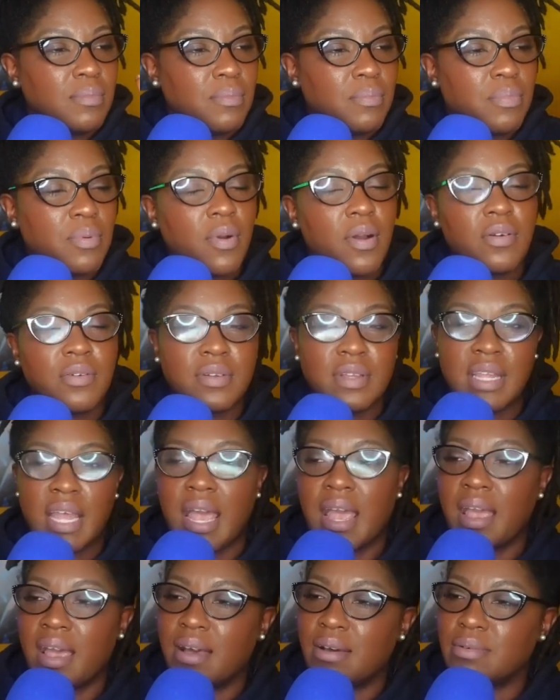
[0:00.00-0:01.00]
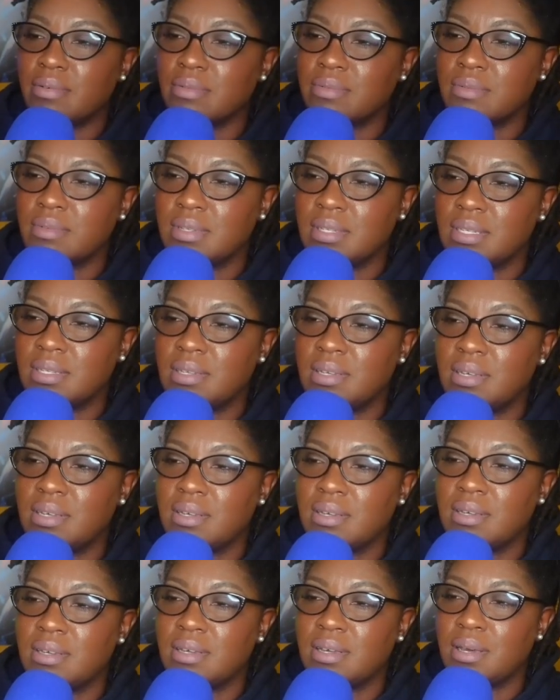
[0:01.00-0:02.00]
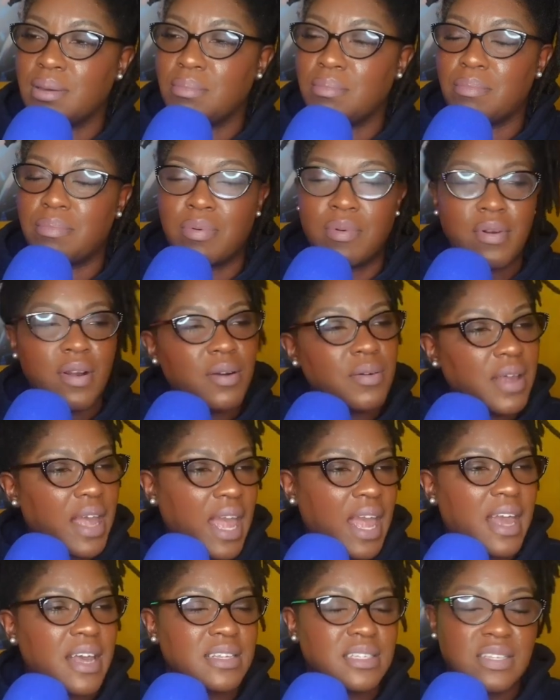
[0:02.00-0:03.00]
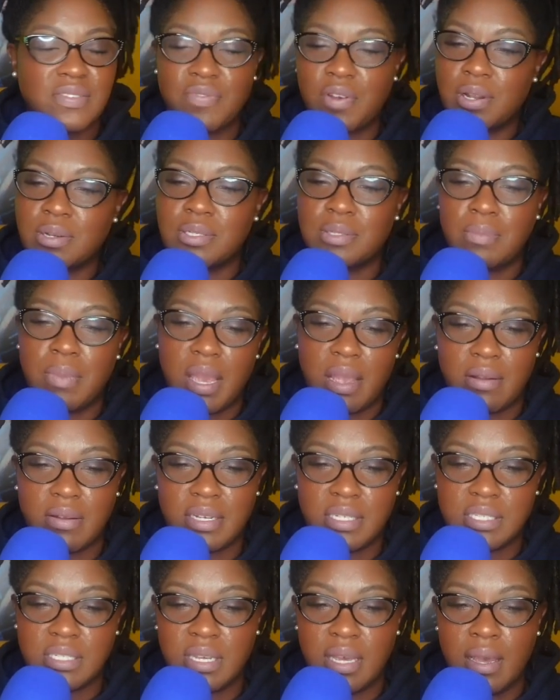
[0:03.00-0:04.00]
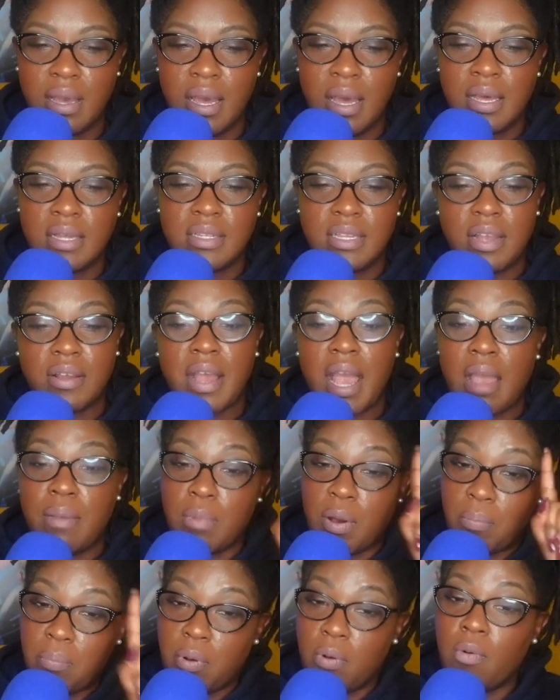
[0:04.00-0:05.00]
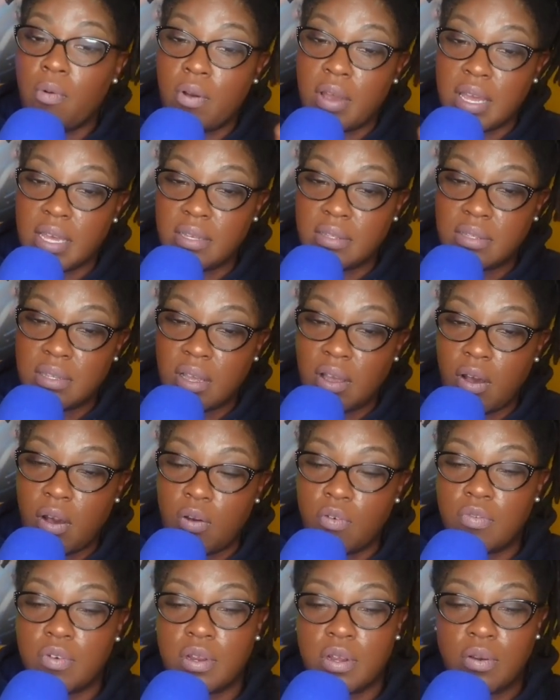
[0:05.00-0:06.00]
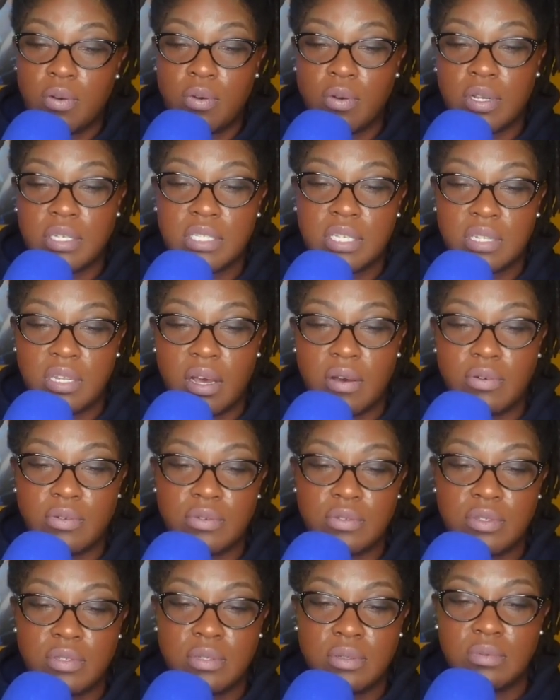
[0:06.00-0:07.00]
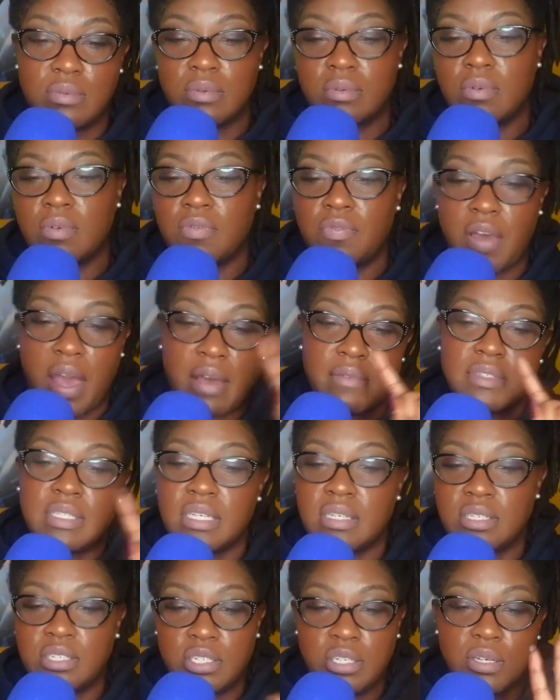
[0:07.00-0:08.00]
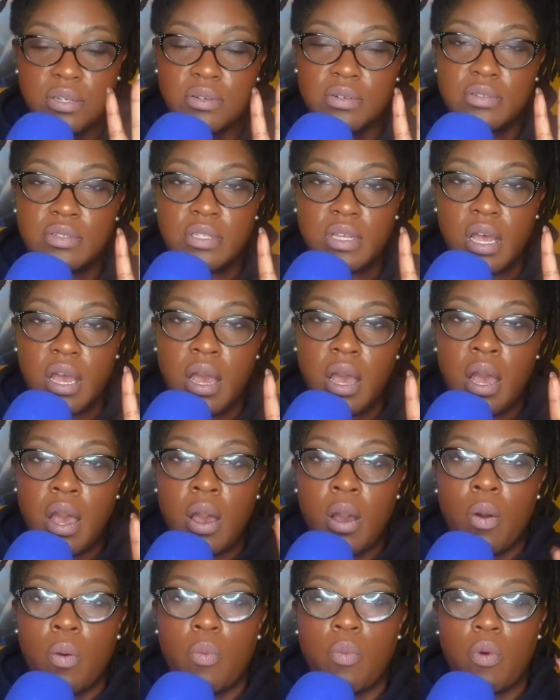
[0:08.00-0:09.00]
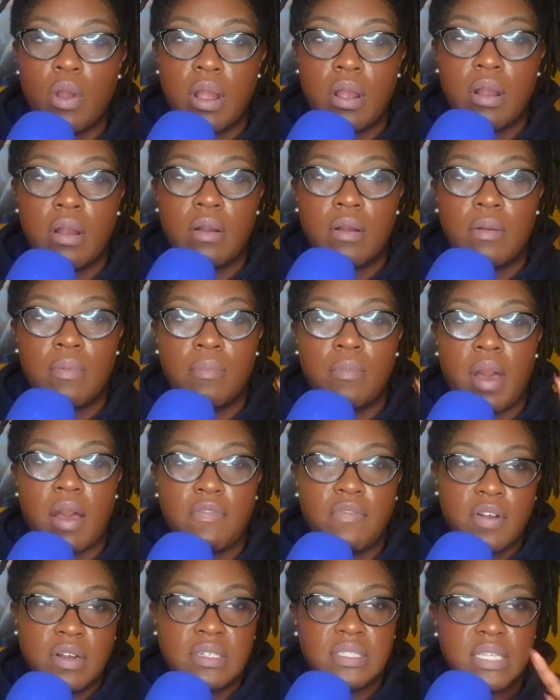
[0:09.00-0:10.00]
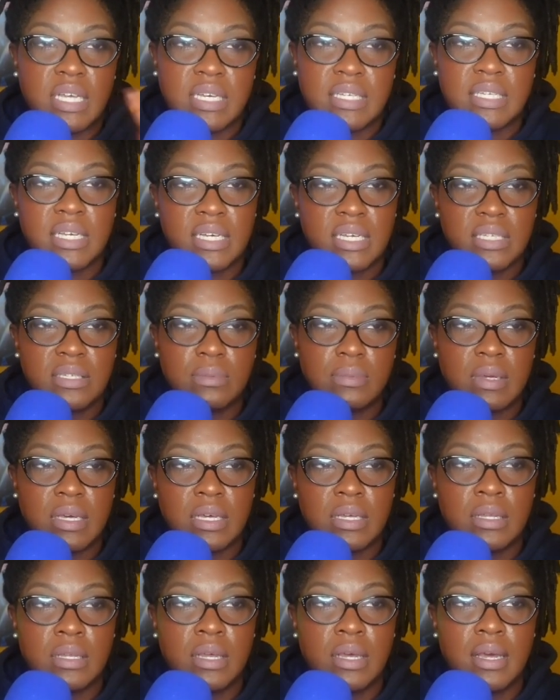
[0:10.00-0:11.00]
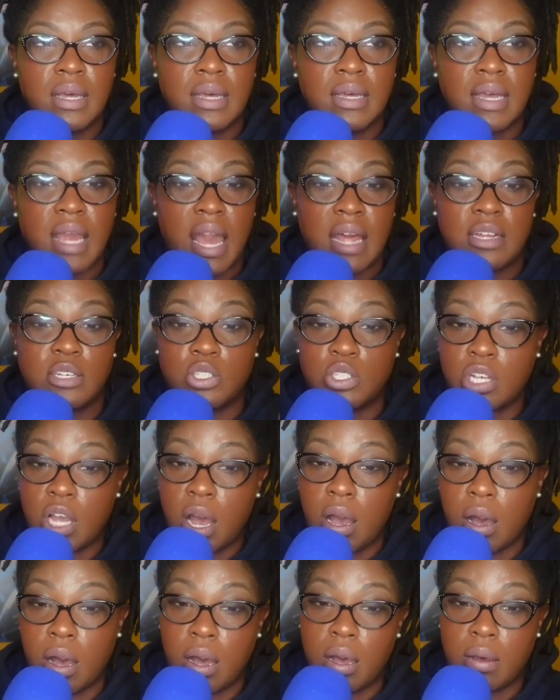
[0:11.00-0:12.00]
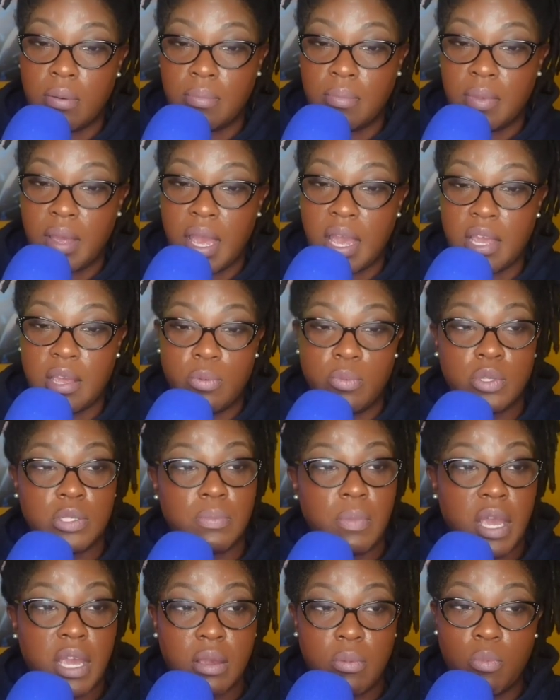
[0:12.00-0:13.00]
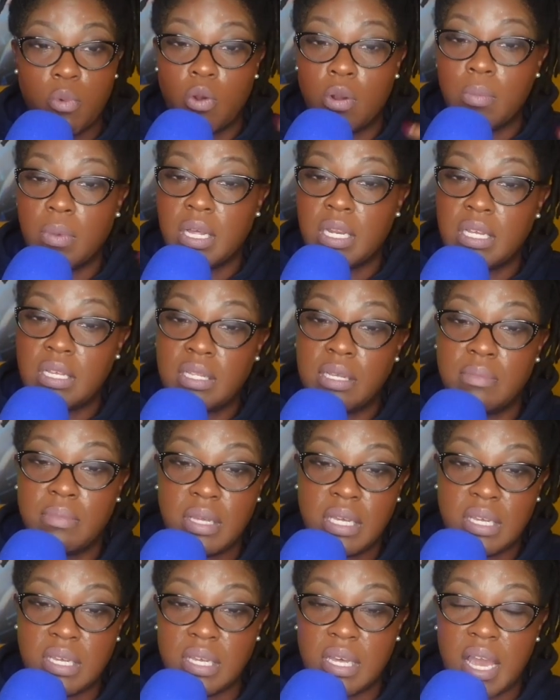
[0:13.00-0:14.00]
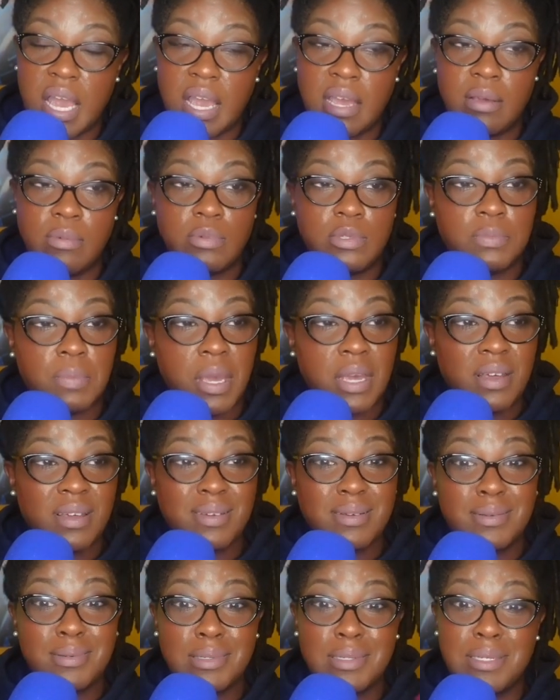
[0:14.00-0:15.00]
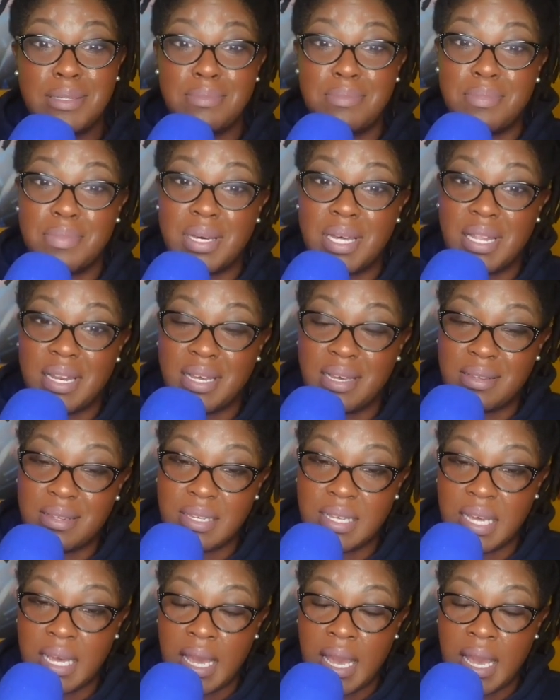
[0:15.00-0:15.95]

broke down, broke ass first marriage, there came a point over the course of those five, six years where my first ex husband got a job and he was making more money than me and he was making good money.